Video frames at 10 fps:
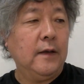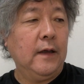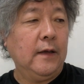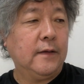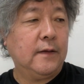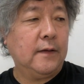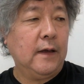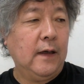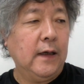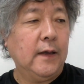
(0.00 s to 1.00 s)
It
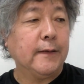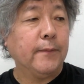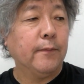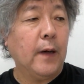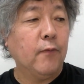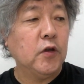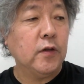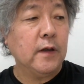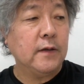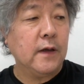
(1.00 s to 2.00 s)
has been published
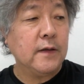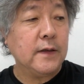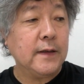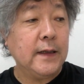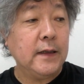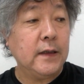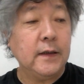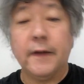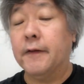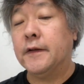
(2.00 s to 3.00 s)
since
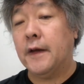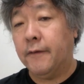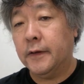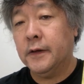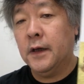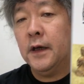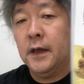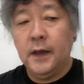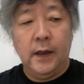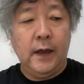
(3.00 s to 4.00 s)
1977.
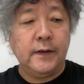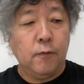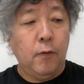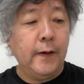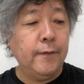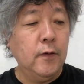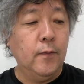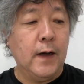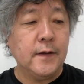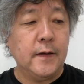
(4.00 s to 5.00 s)
It's a wonderful
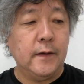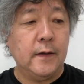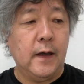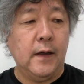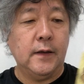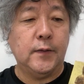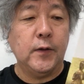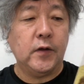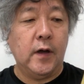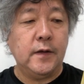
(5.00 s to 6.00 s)
magazine
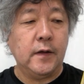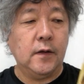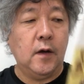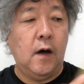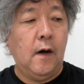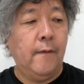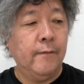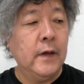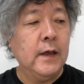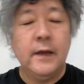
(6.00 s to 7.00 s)
specializing on
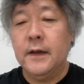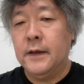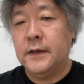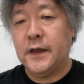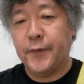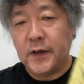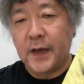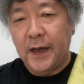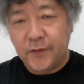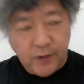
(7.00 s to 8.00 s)
Japanese
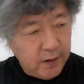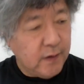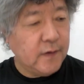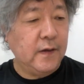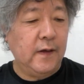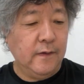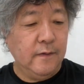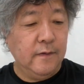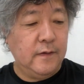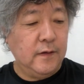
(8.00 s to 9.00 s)
antiques,
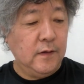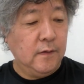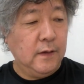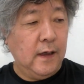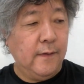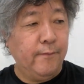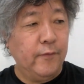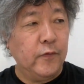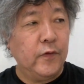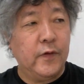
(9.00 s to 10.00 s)
and
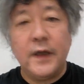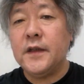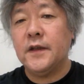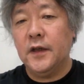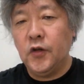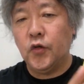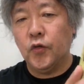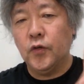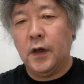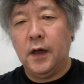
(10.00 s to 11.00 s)
this
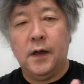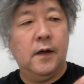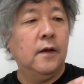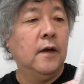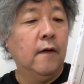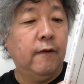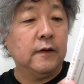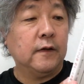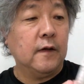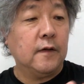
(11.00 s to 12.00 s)
issue
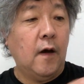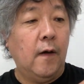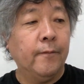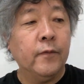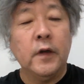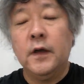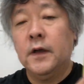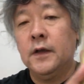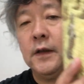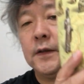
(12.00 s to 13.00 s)
focuses on
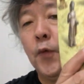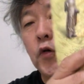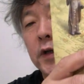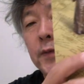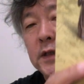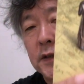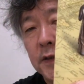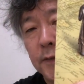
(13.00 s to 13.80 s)
the small images